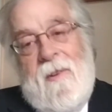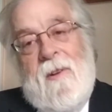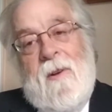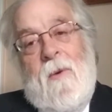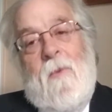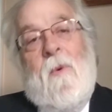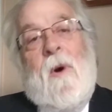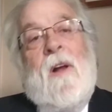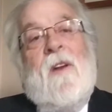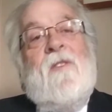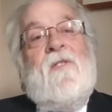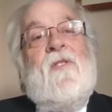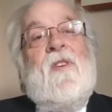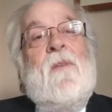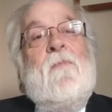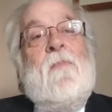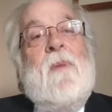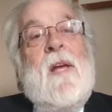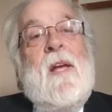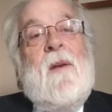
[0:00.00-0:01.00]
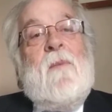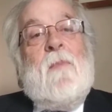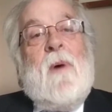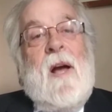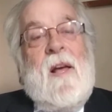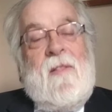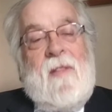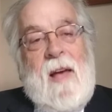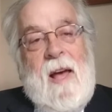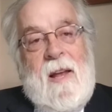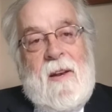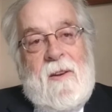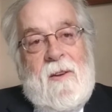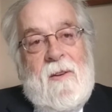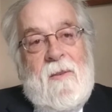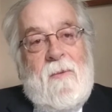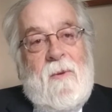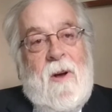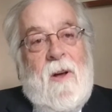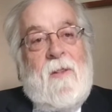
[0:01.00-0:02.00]
What does he mean by that?
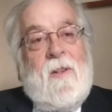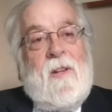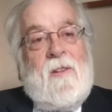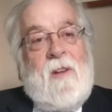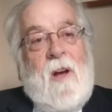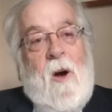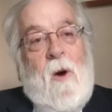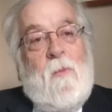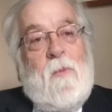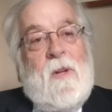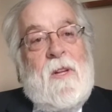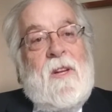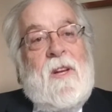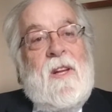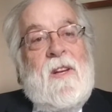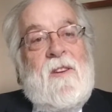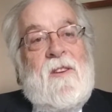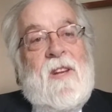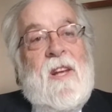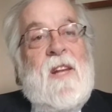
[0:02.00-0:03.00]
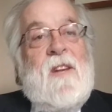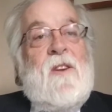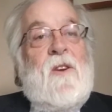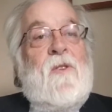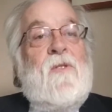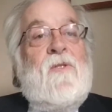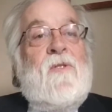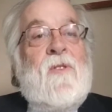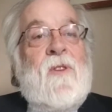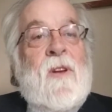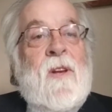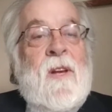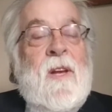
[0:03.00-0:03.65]
Well, the Talmud continues.